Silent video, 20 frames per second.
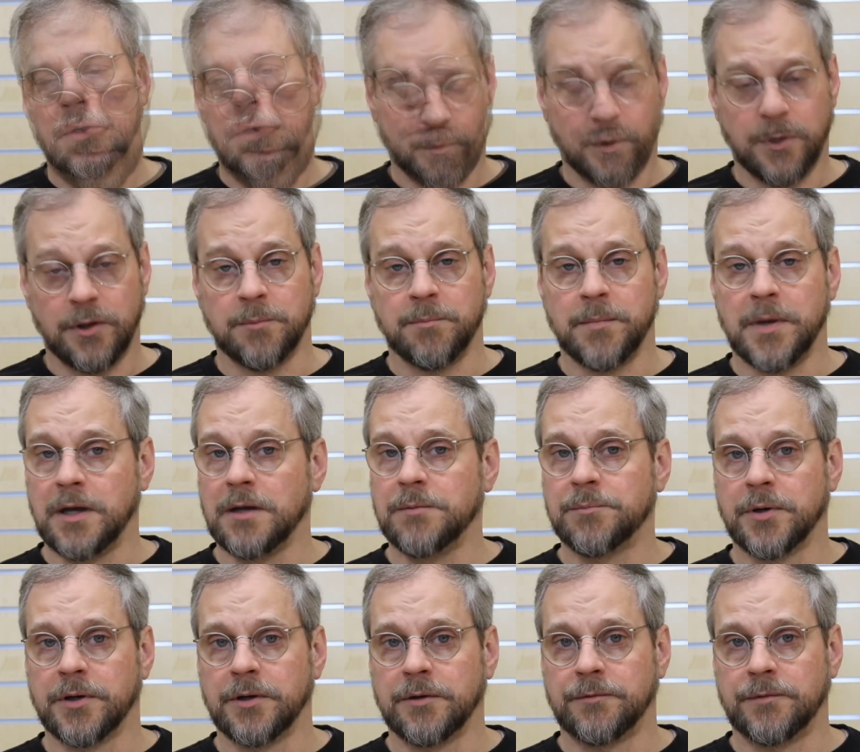One of the main
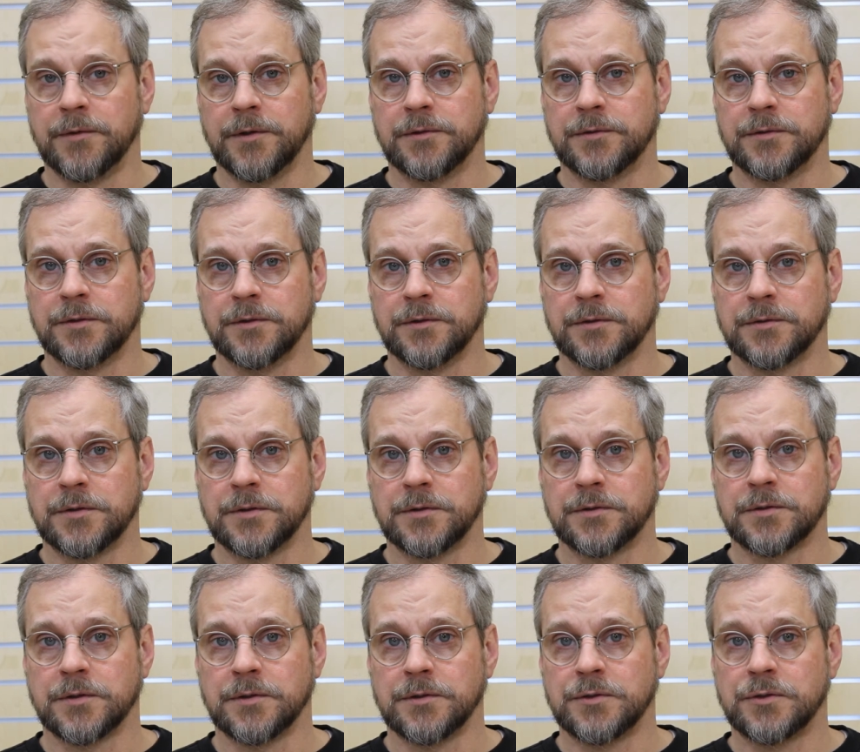benefits is it's
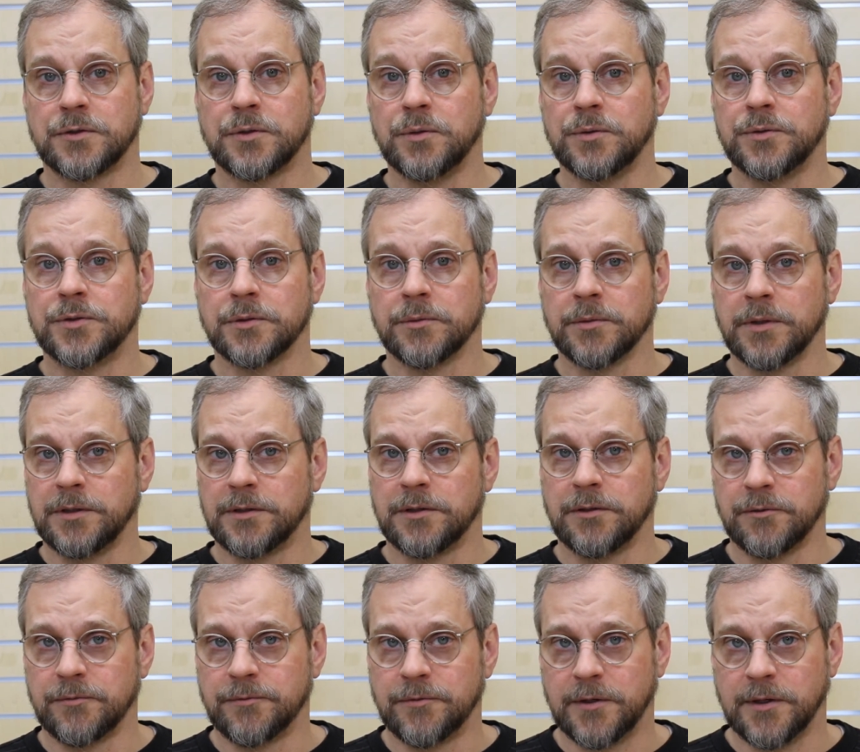going to scoot you right to the
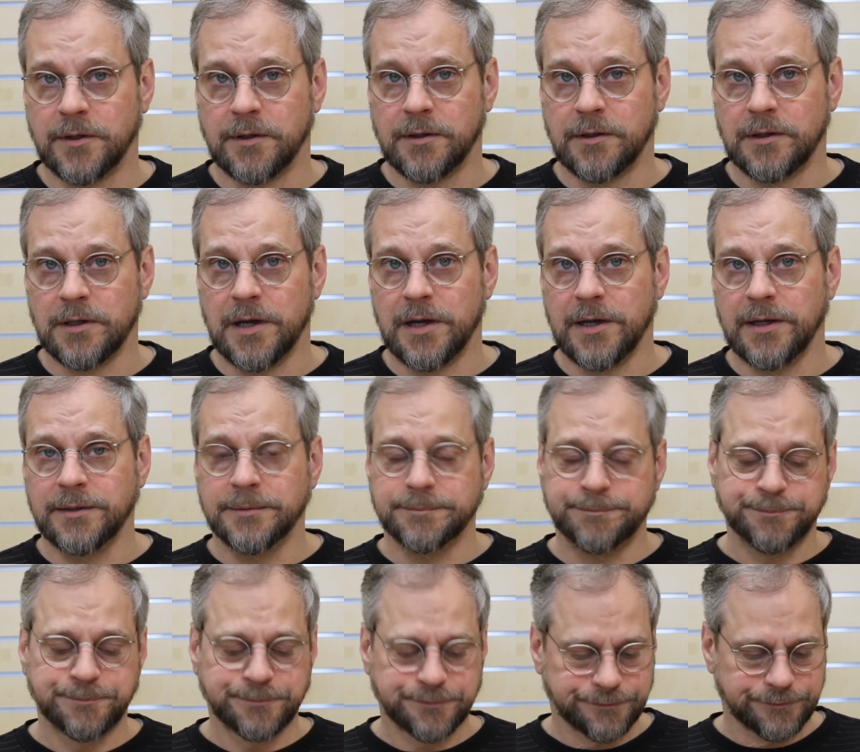front of the line.
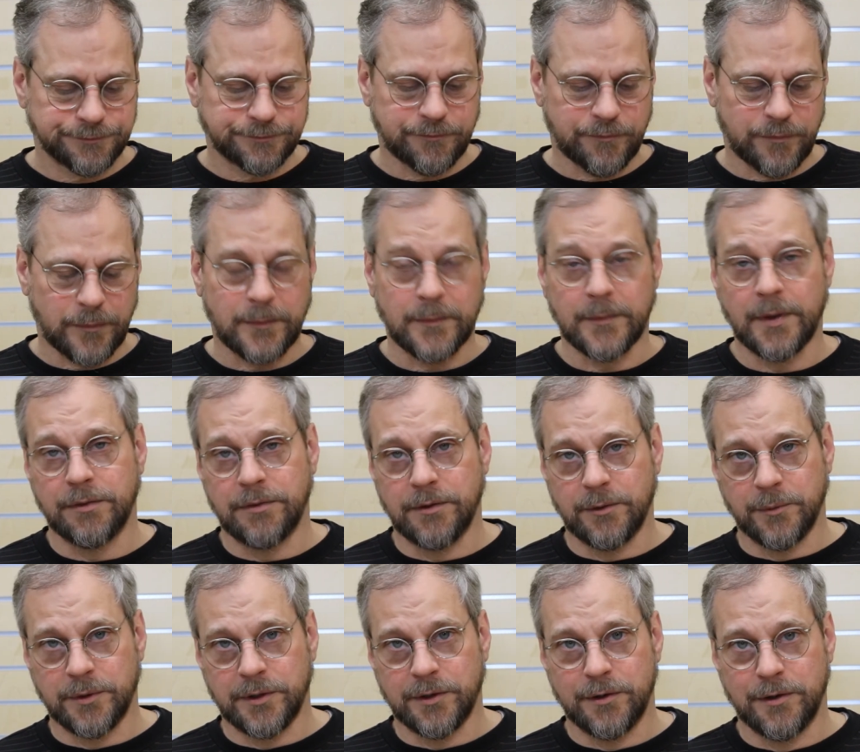I think
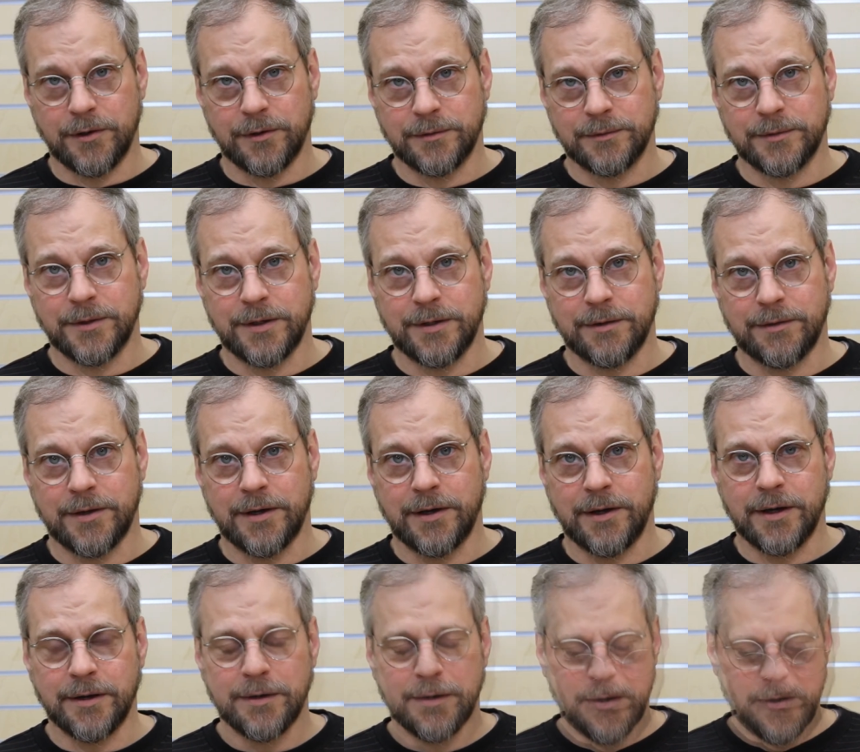we can all like
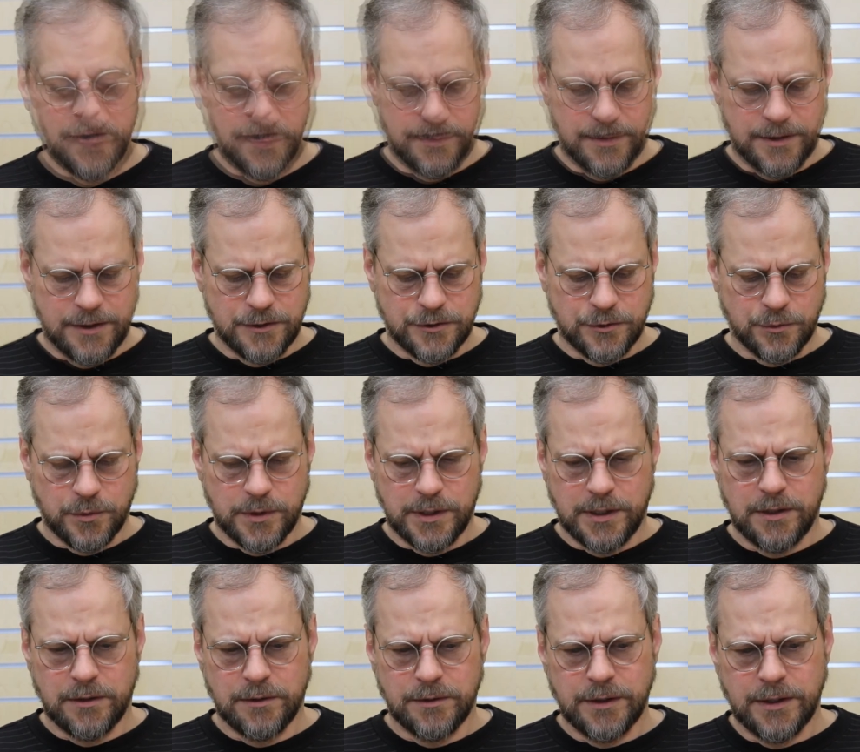that. As
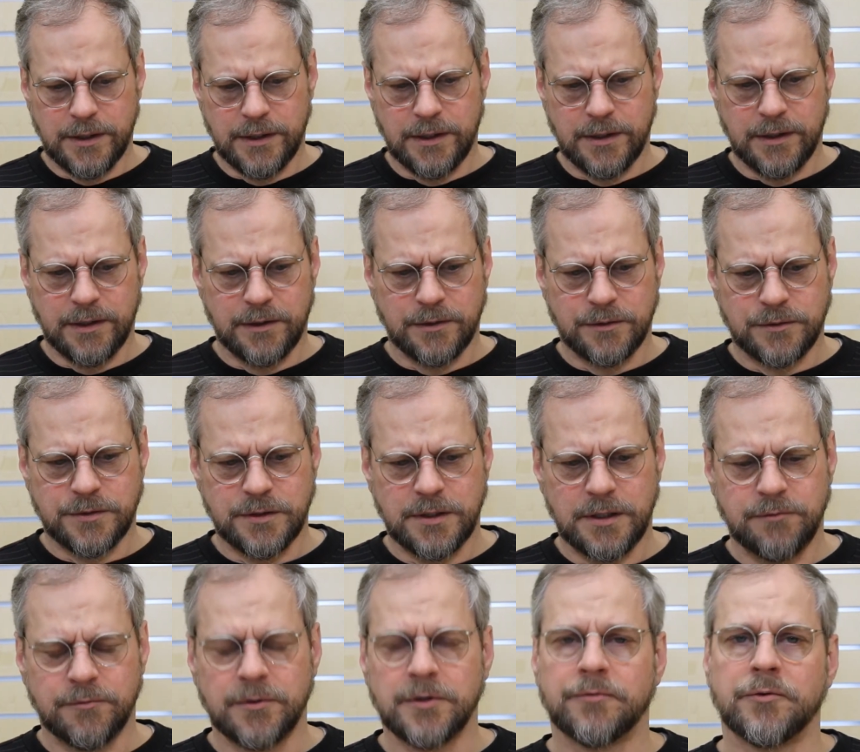well as
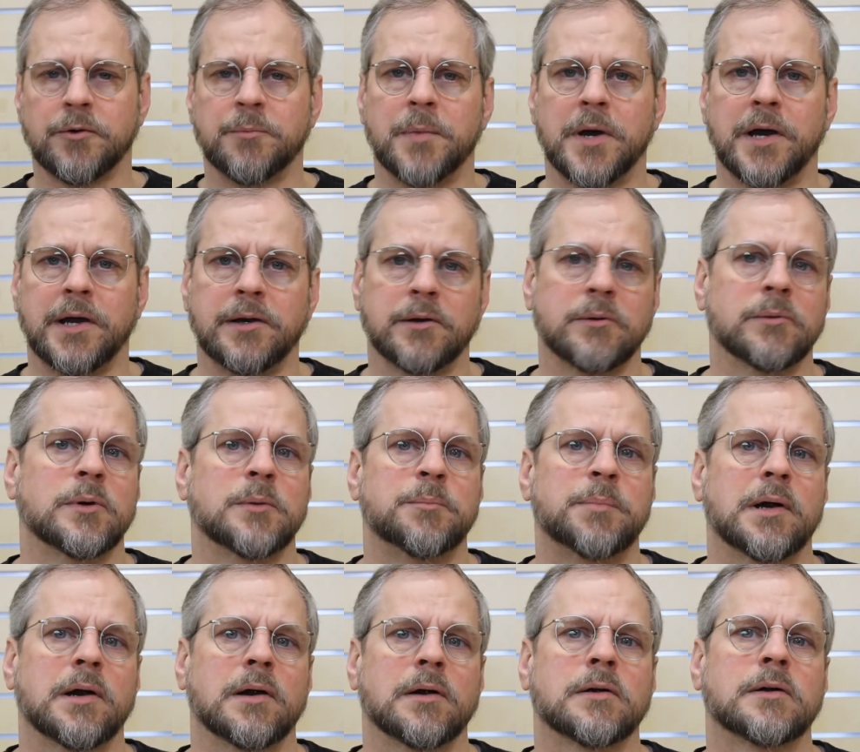even if a minor
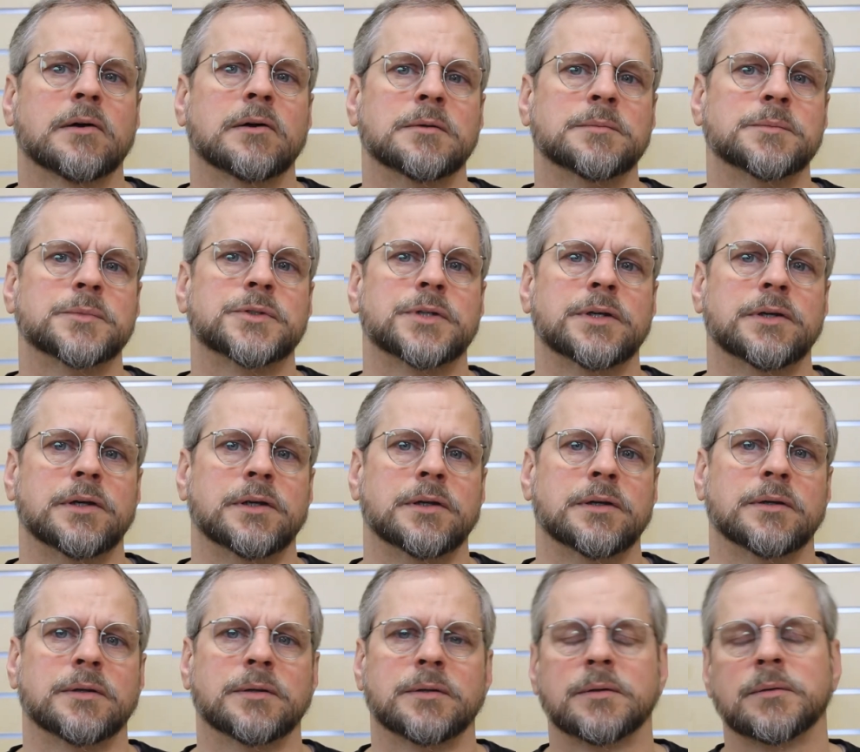repair comes
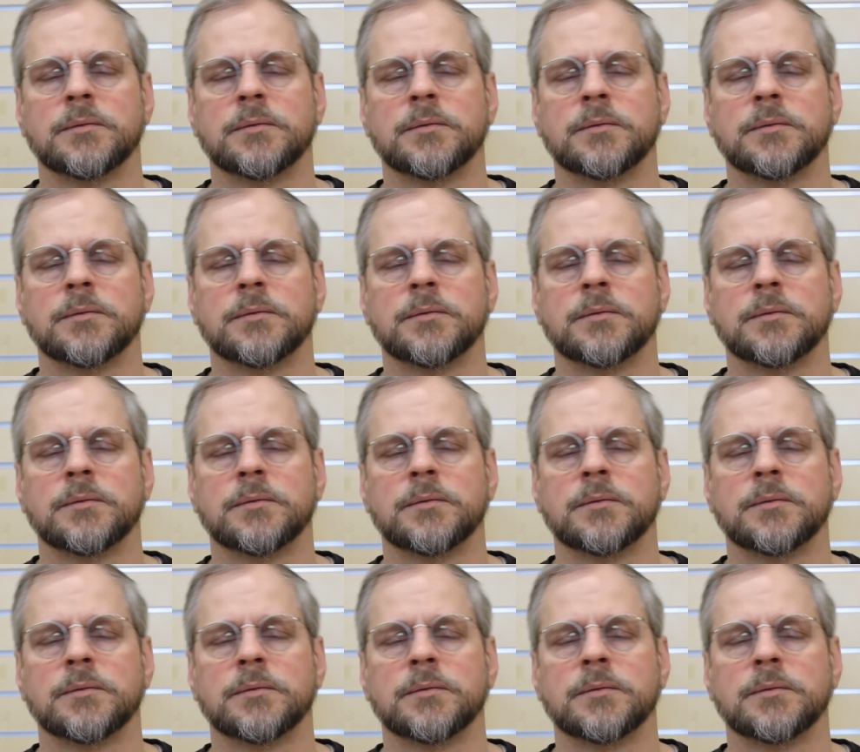in,